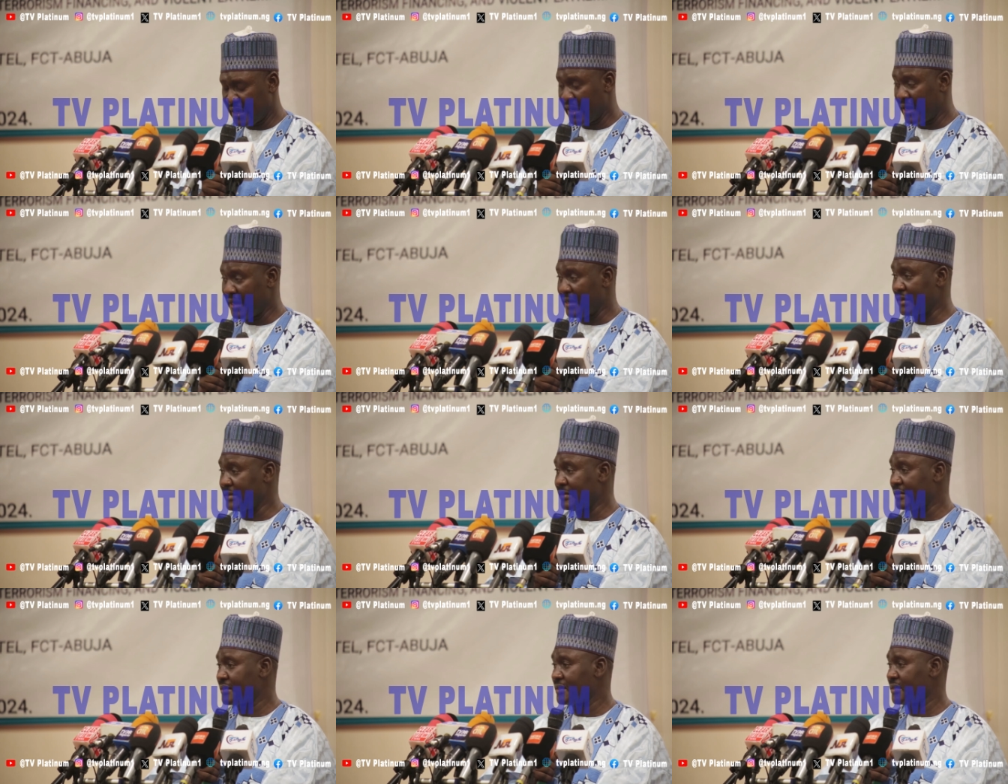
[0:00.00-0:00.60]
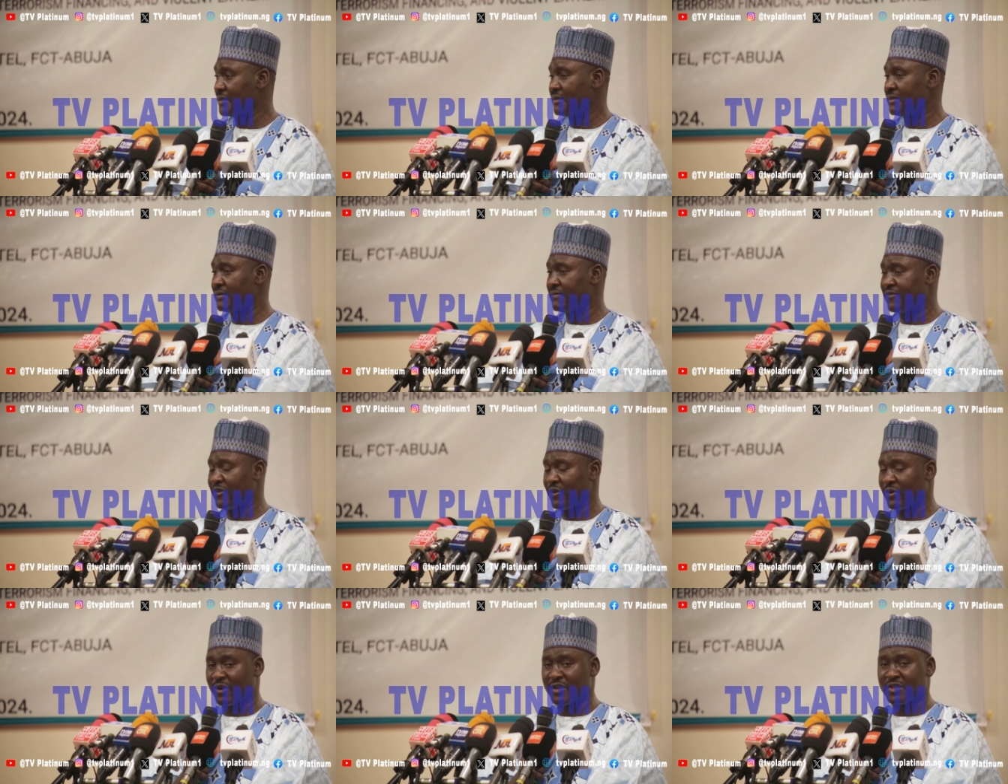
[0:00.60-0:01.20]
and
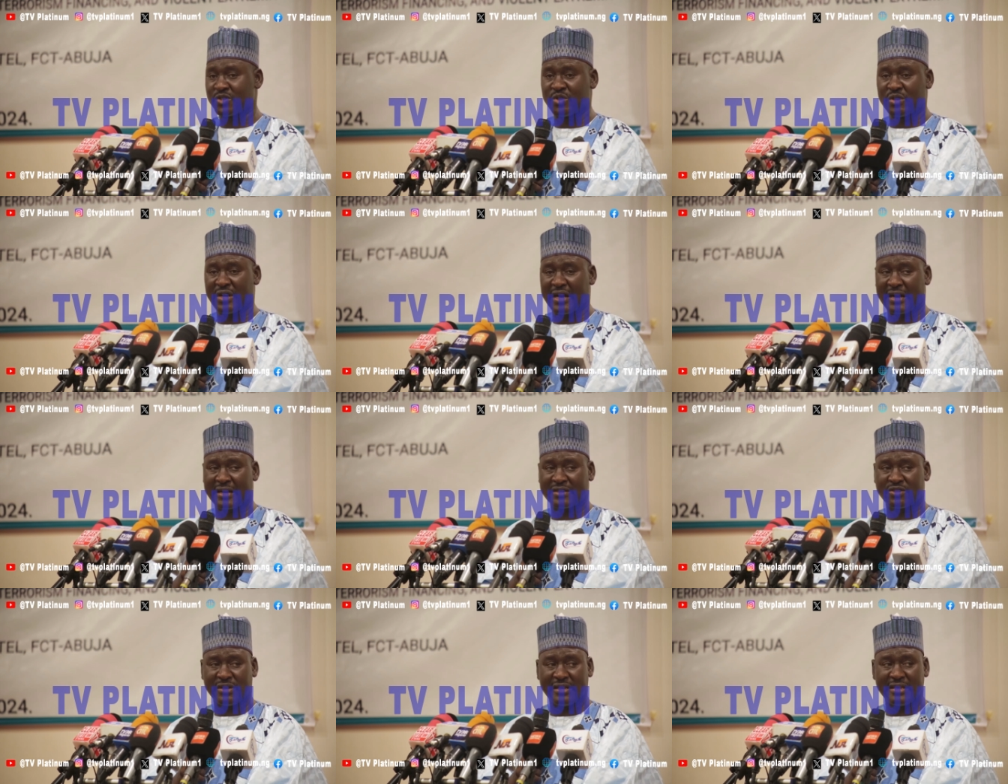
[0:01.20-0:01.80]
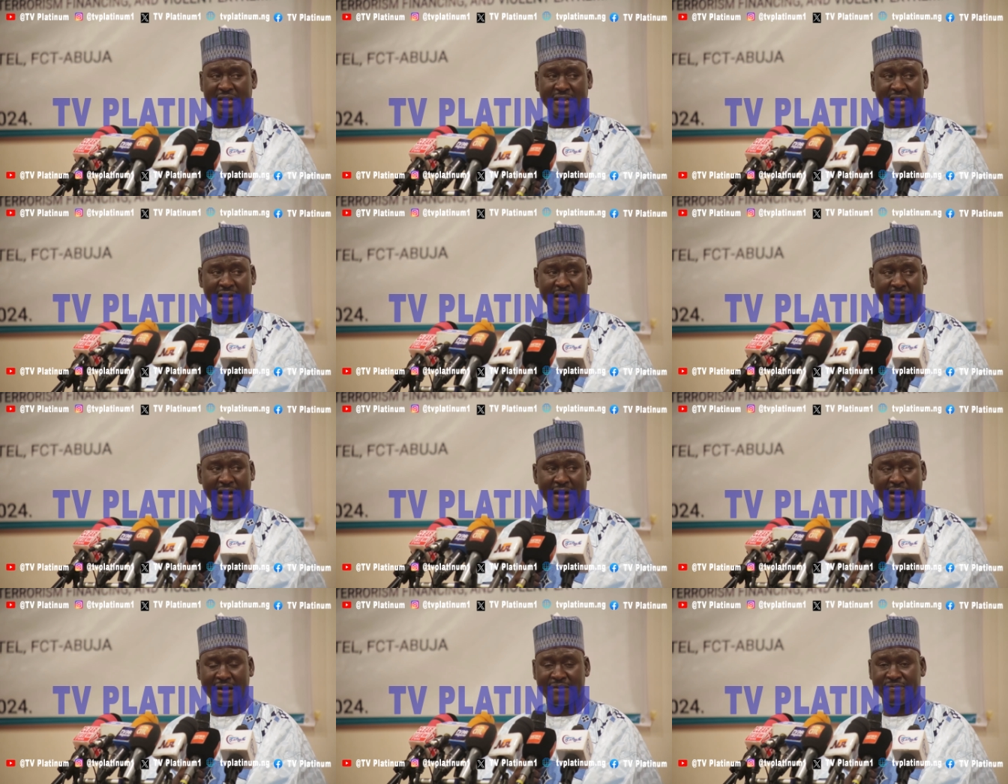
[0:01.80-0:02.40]
for us to actually
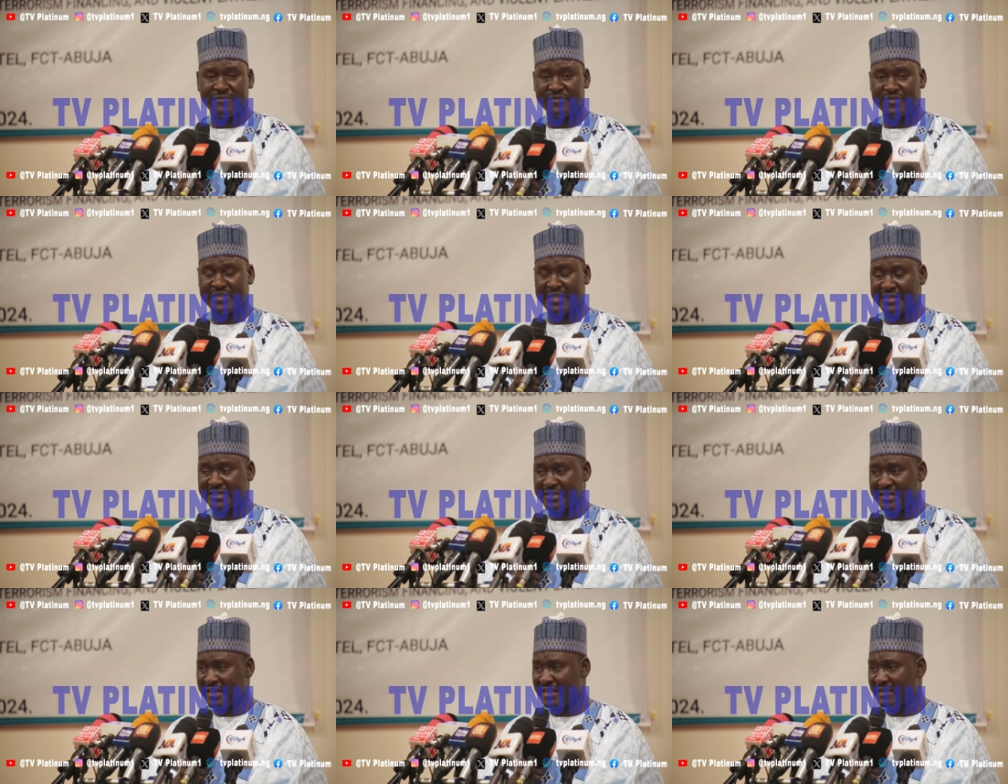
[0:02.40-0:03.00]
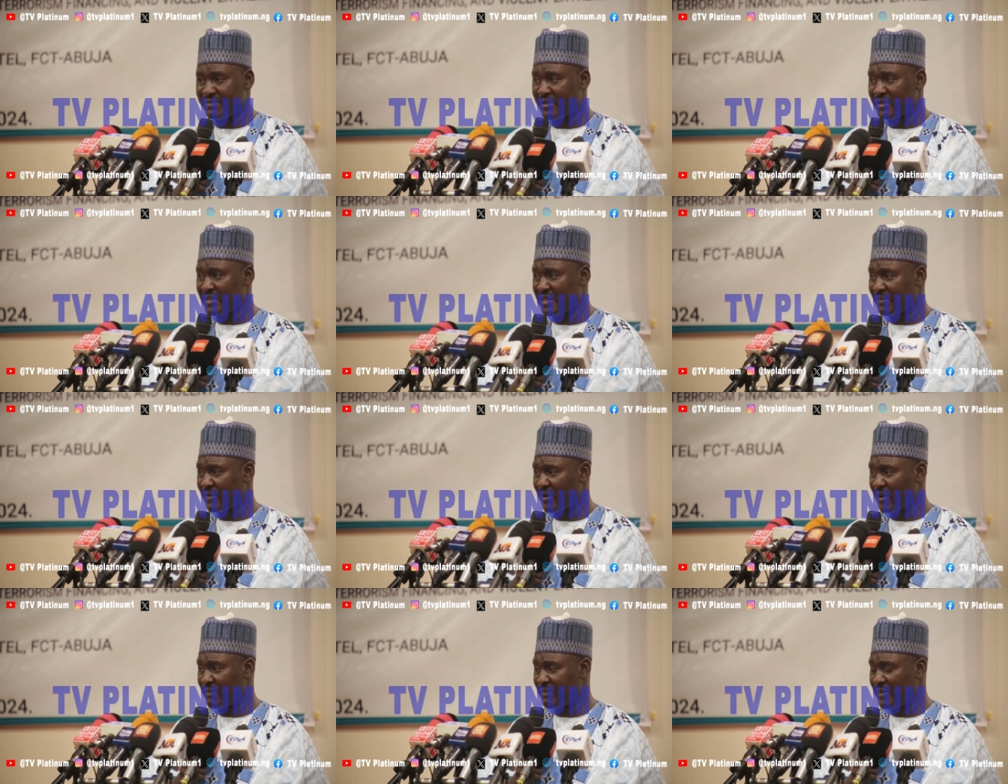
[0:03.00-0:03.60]
have sustainable
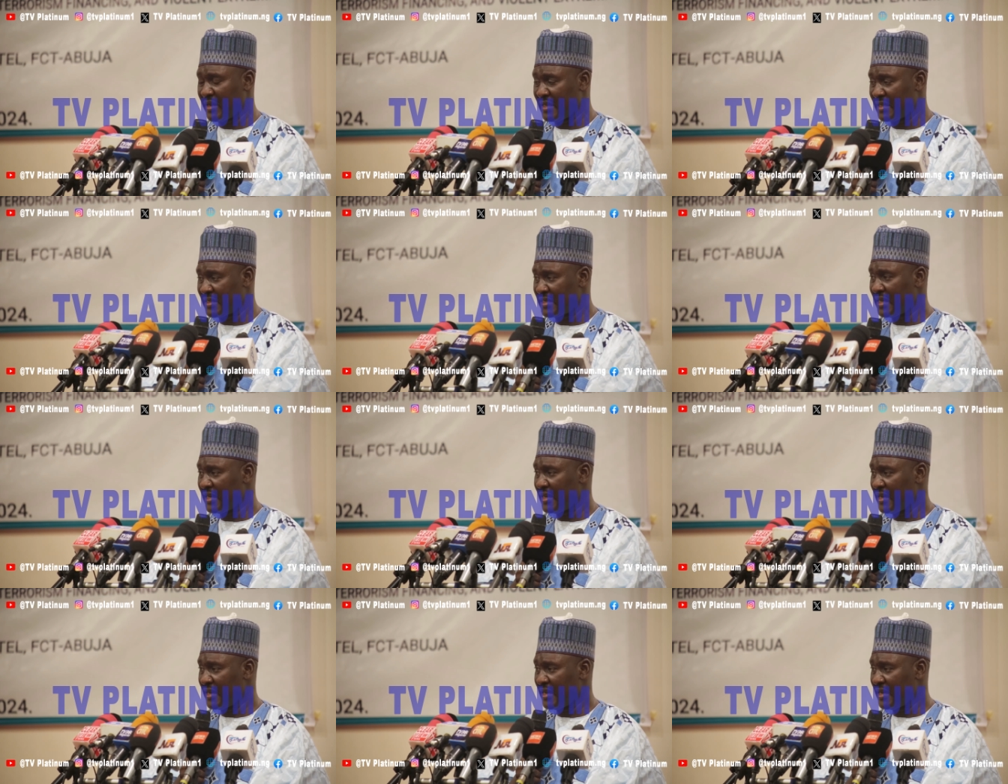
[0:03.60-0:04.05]
development